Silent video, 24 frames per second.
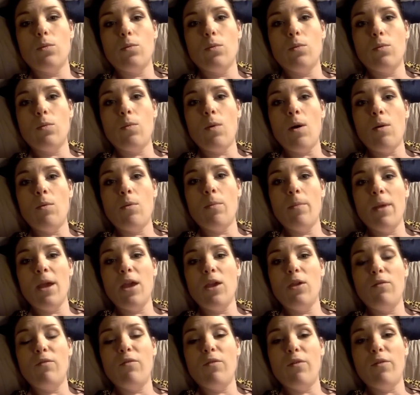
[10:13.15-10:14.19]
what will
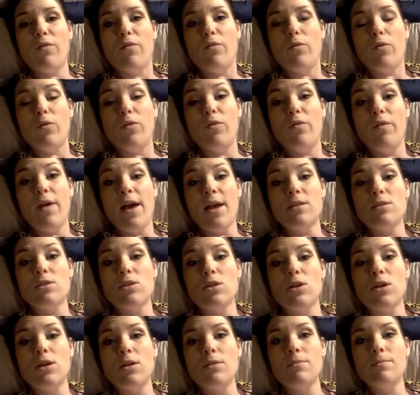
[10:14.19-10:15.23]
make you feel full
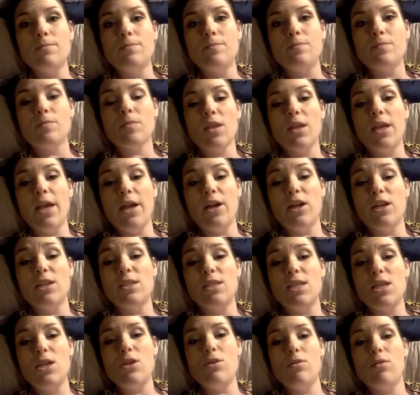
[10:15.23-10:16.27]
faster,
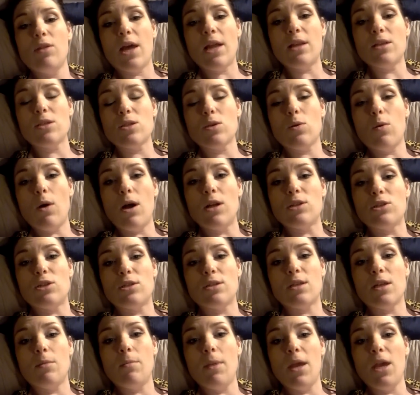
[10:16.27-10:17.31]
guarantee you that squash is
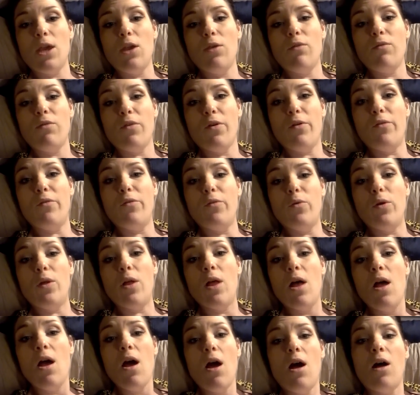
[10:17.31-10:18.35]
going to make you feel full
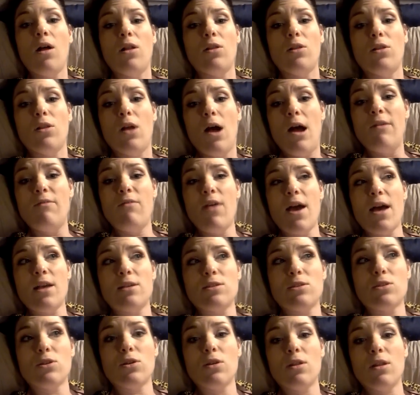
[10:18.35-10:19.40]
a lot
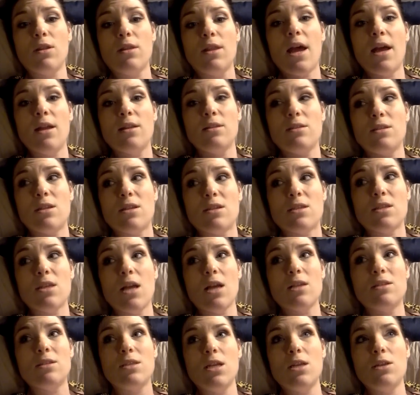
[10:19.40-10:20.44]
faster than that
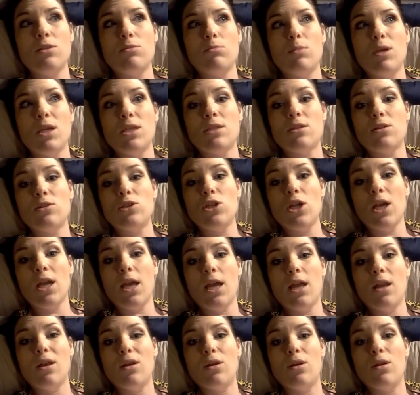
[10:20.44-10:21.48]
disgusting piece of
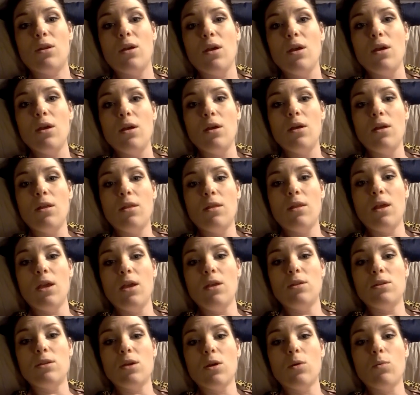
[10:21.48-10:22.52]
chicken that
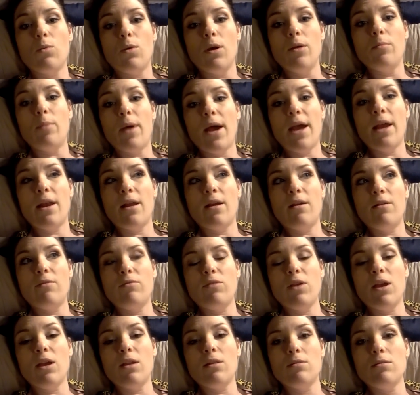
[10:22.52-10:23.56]
you took one bite of
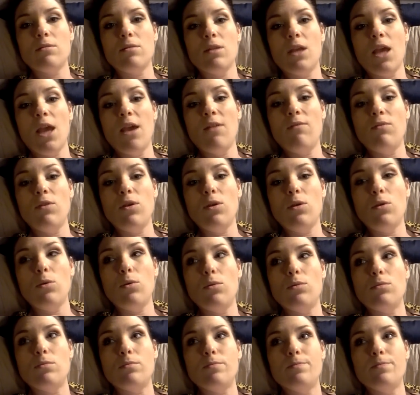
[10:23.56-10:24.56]
that gave you